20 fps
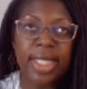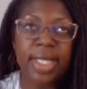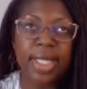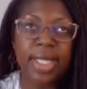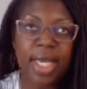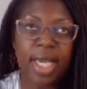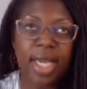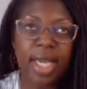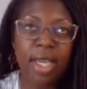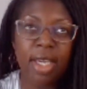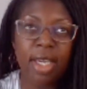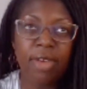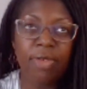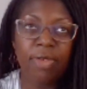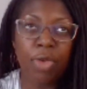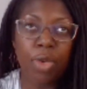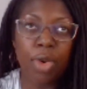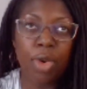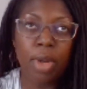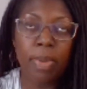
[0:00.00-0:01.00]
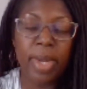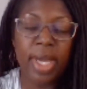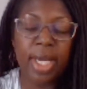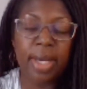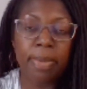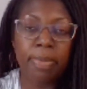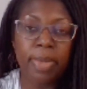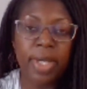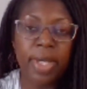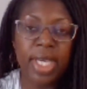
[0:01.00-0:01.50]
save or make
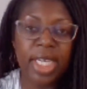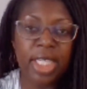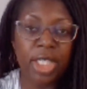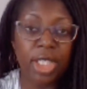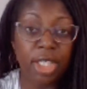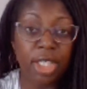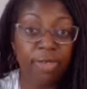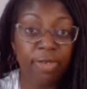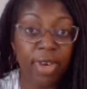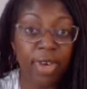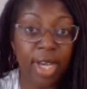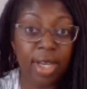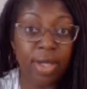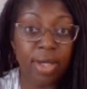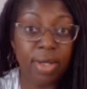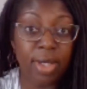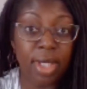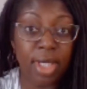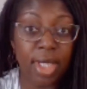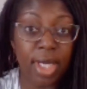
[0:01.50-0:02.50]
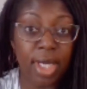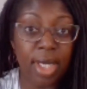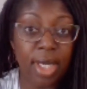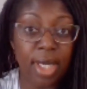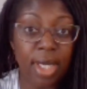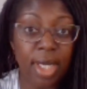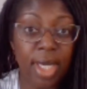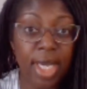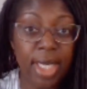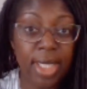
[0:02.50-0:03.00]
PNG files
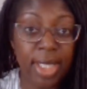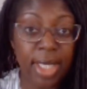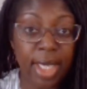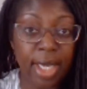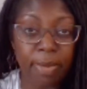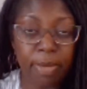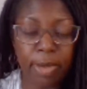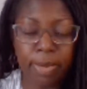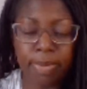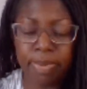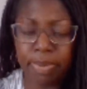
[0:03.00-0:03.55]
in Inkscape.